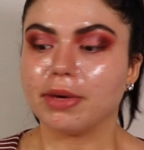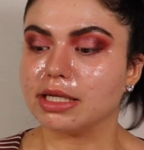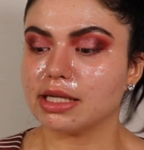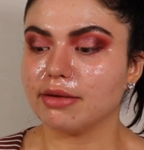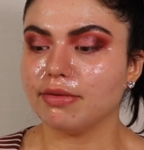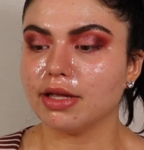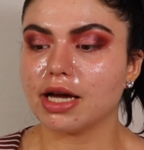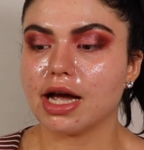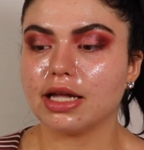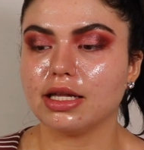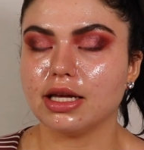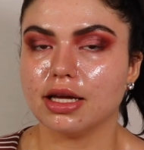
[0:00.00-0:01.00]
because I feel like
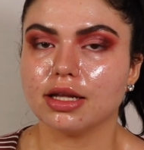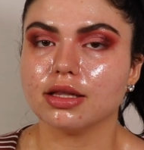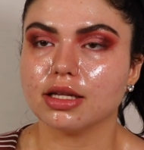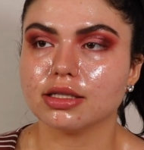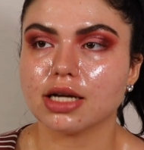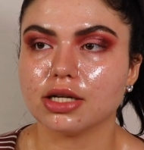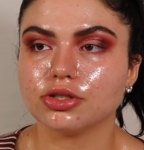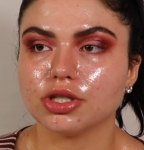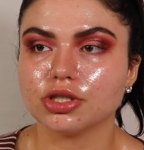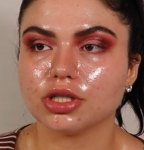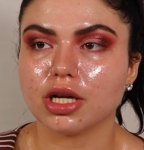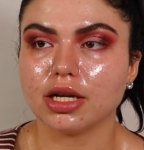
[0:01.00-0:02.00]
I need this
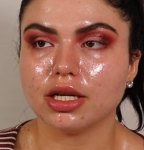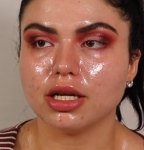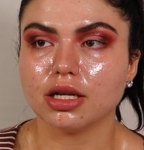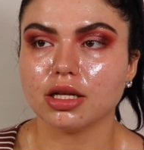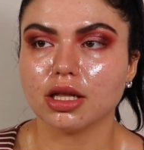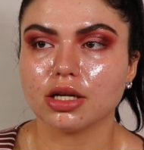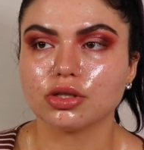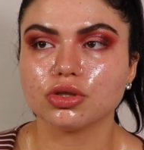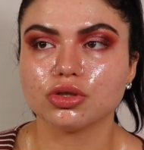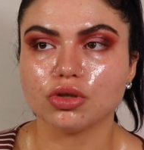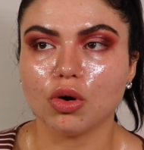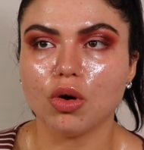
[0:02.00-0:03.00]
hydration. I need it like
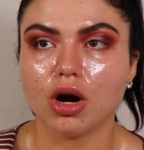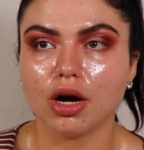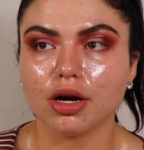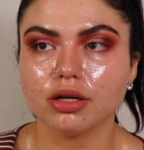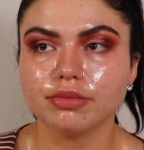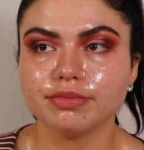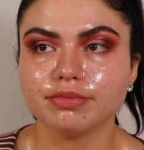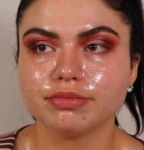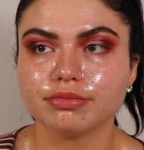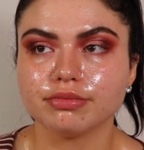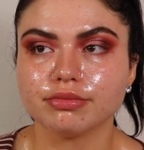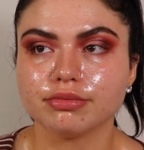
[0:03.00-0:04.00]
so hard.
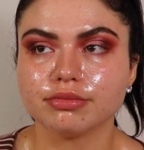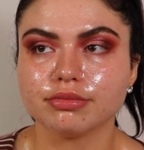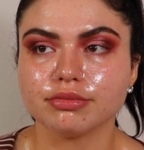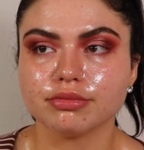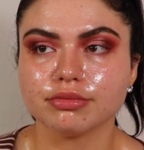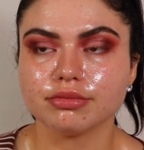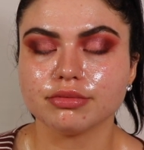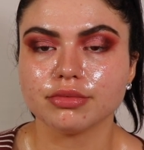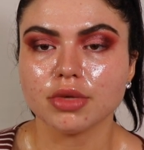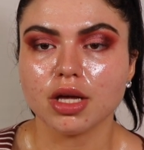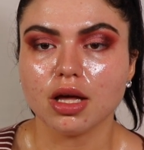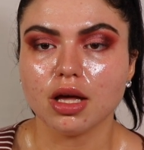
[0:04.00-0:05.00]
So
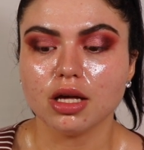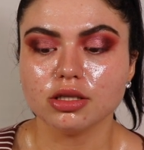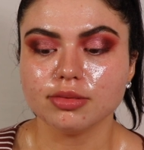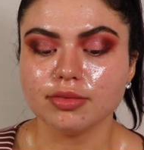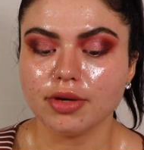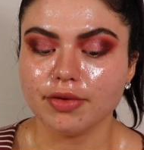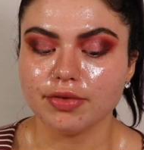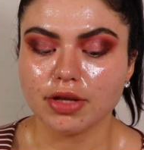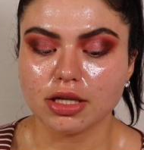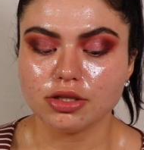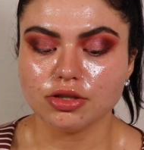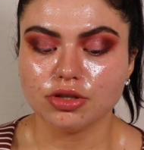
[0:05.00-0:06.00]
I'm gonna wait for
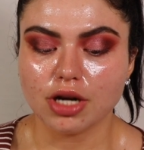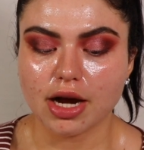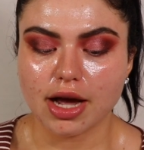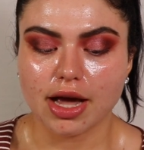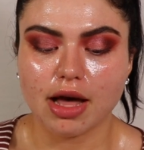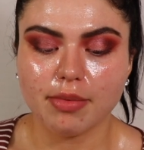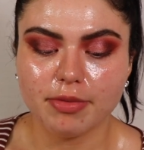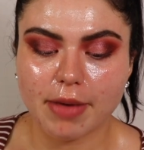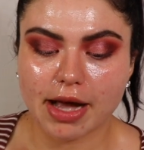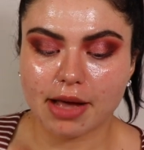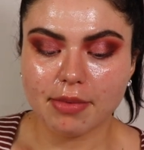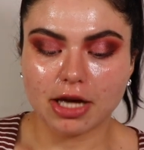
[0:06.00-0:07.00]
that to dry. I'll be
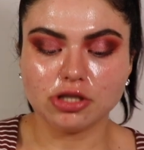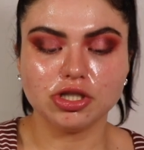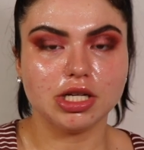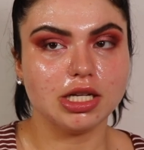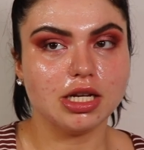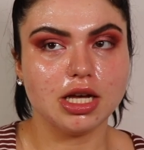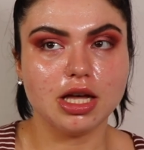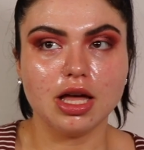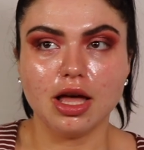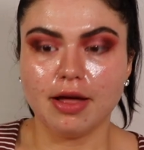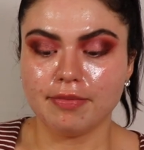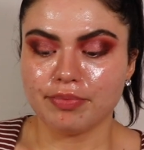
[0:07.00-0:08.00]
back. I'm actually gonna
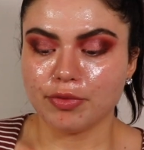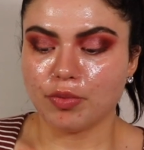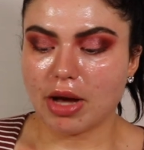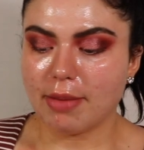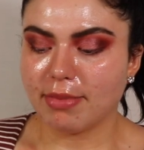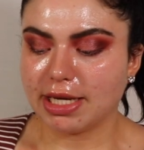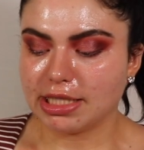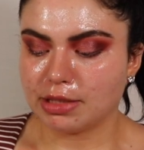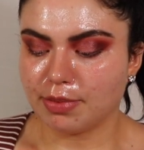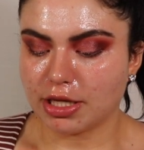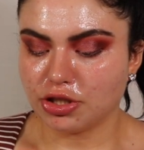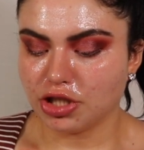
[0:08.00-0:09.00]
wet my
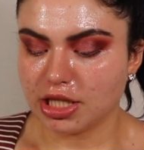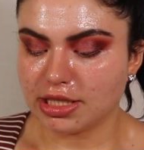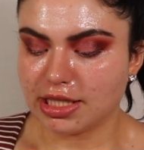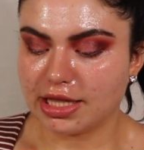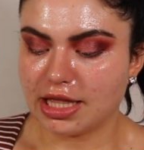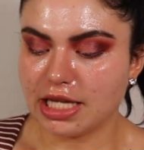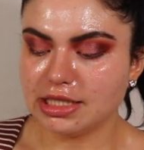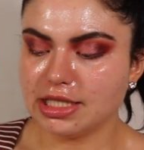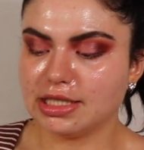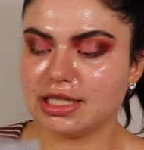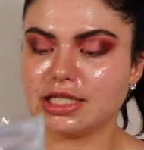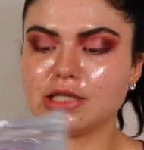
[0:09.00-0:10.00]
sponges. This
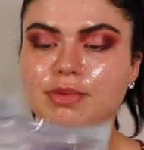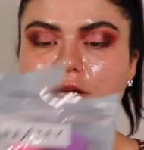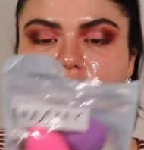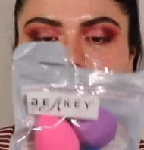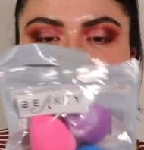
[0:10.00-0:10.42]
is the sponge